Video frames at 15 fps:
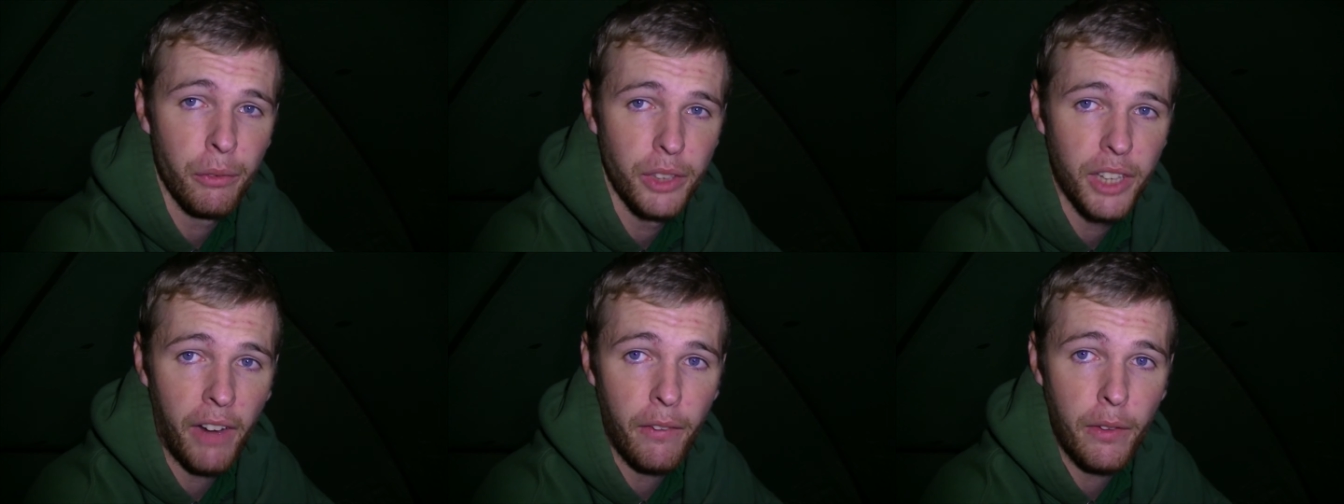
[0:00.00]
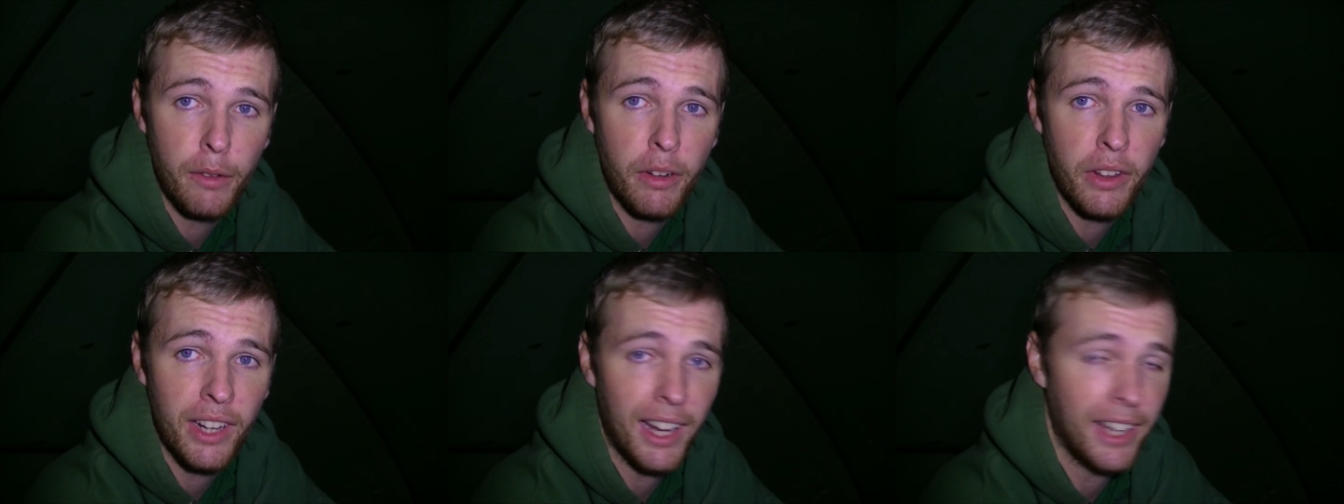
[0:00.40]
Down the other
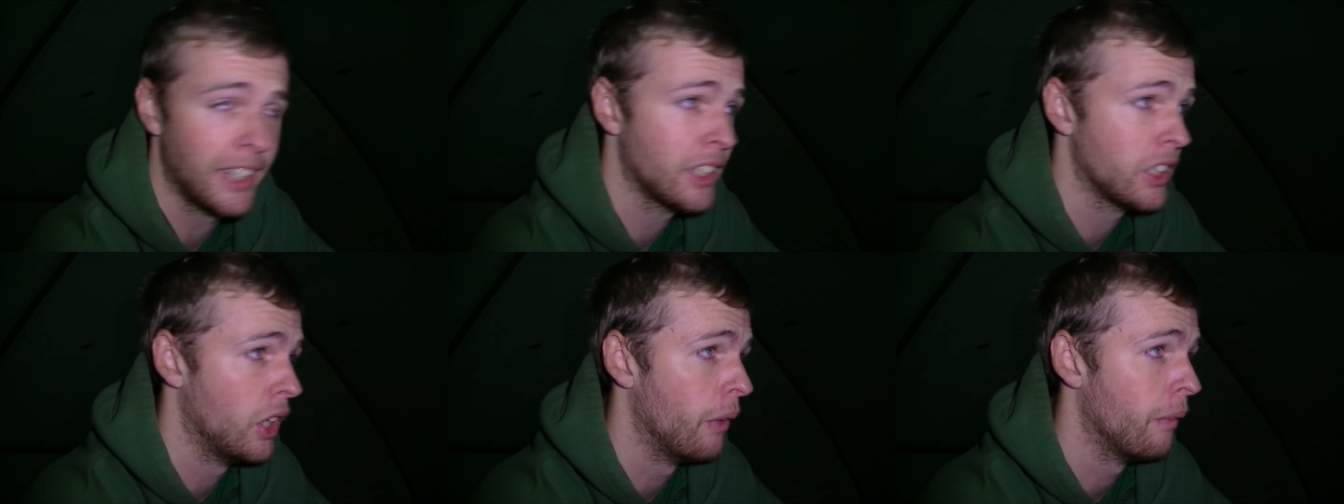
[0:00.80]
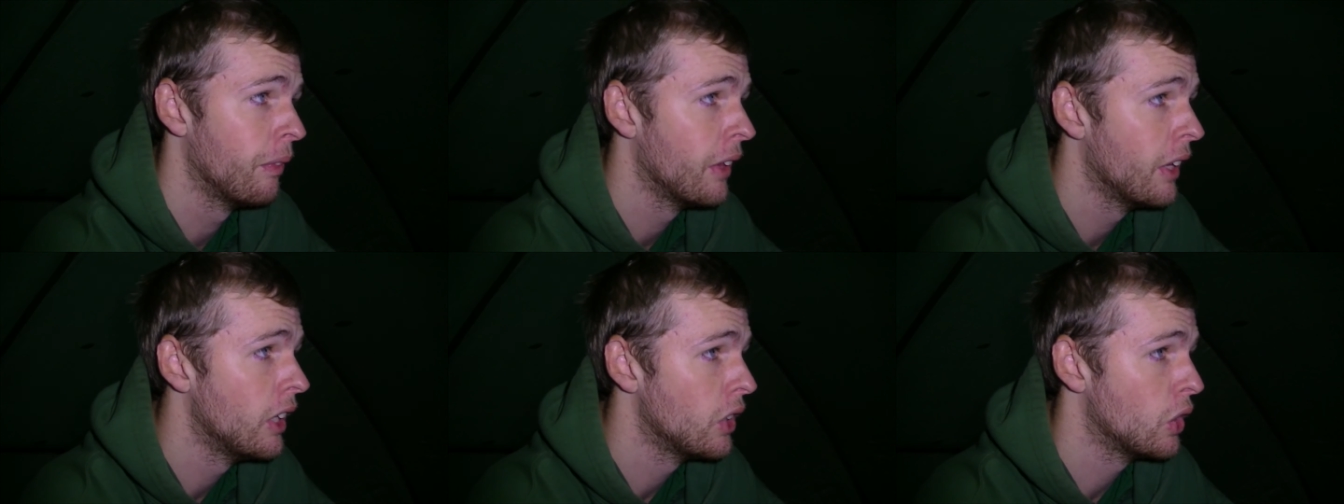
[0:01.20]
end of the lake, so
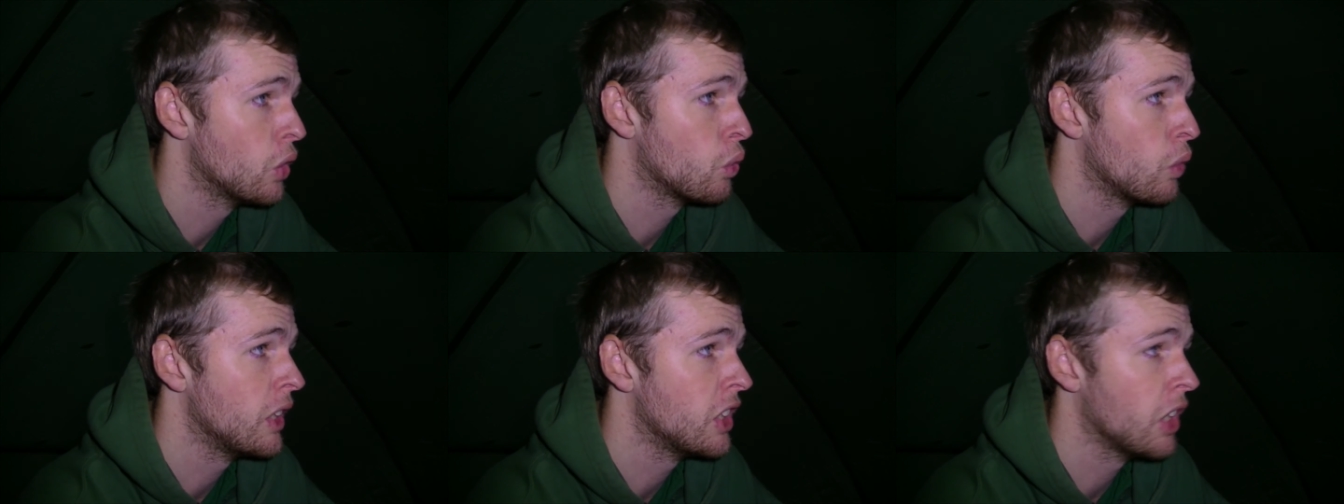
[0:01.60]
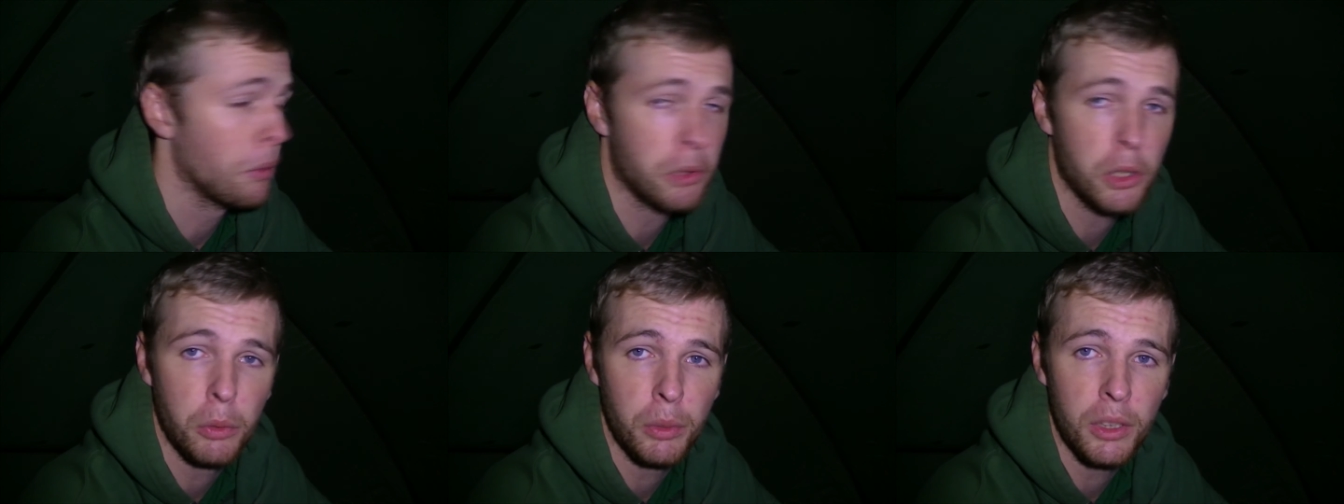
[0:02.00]
just
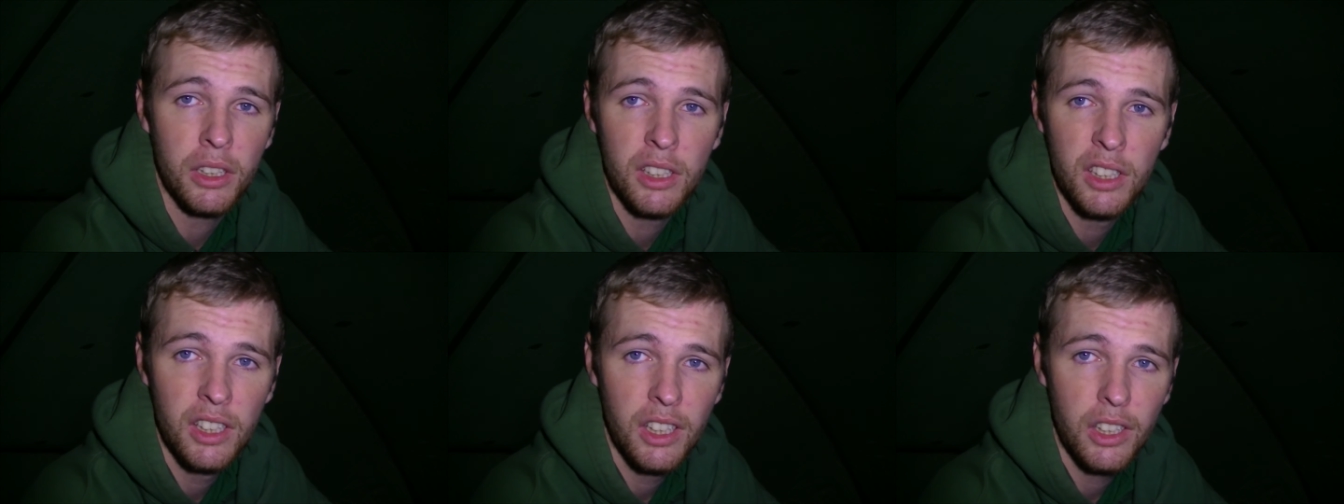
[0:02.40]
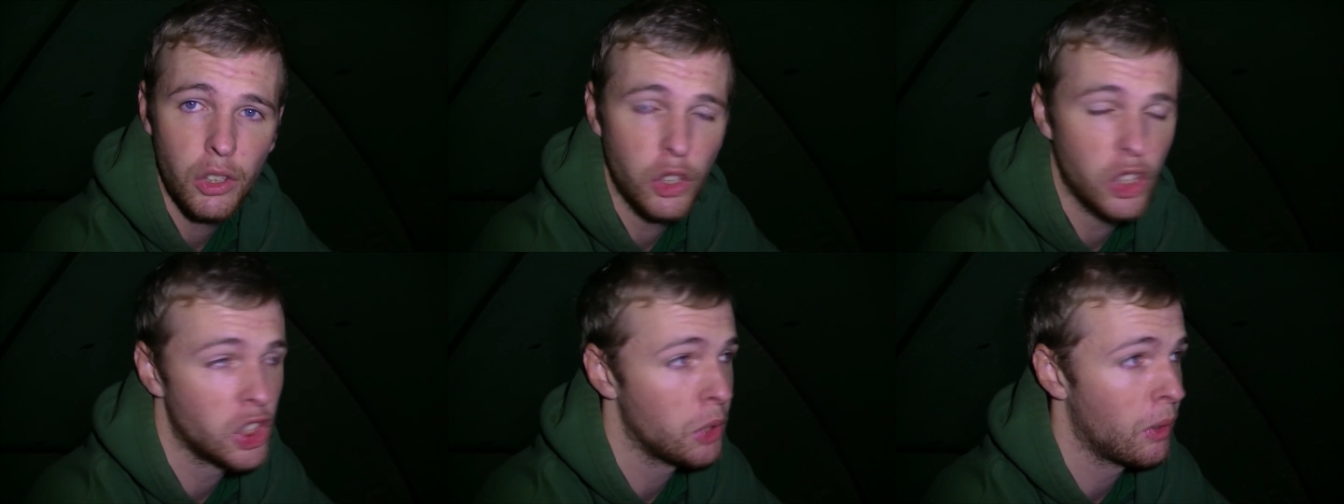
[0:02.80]
re-topped up with
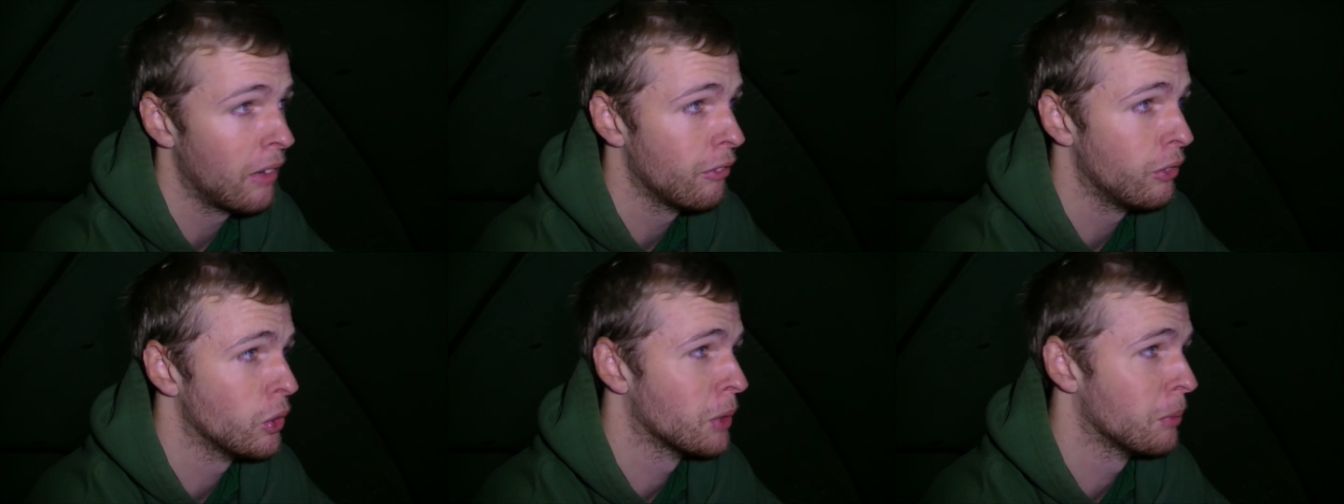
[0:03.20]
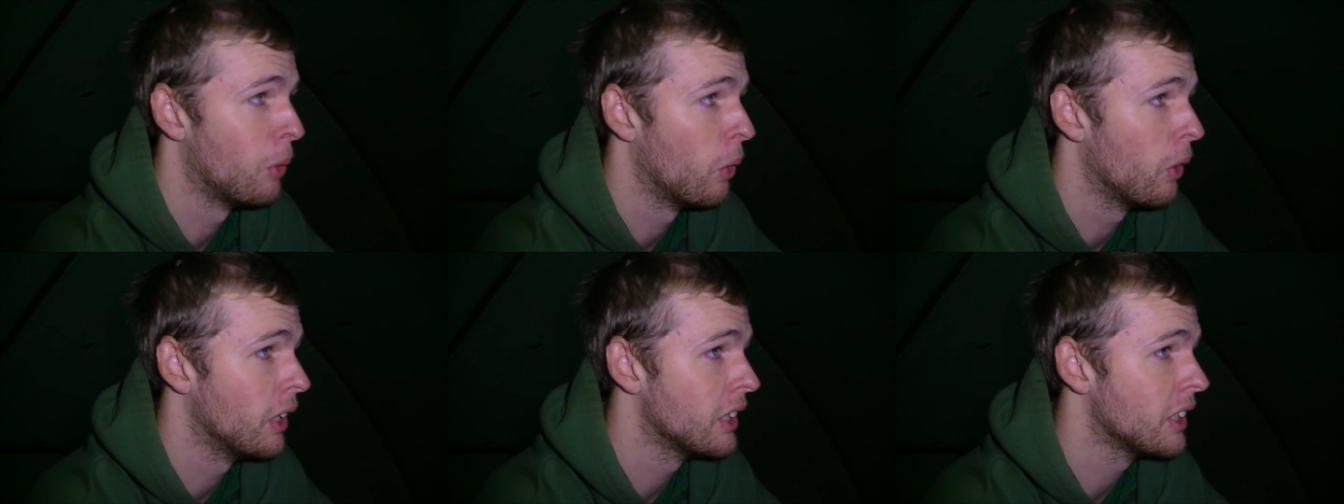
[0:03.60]
another 2 handfuls of
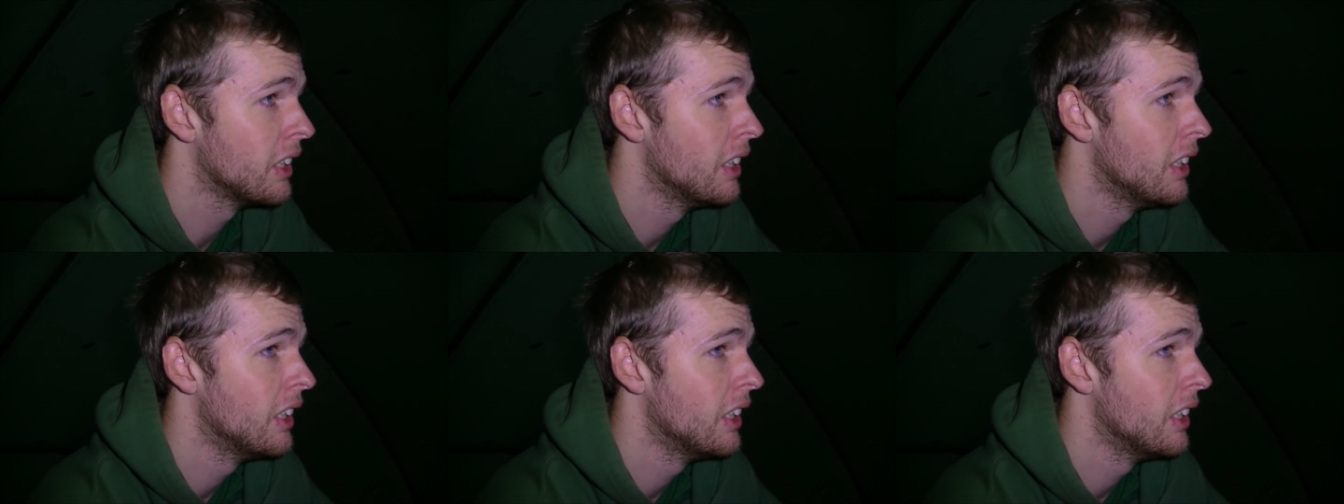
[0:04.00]
boilies.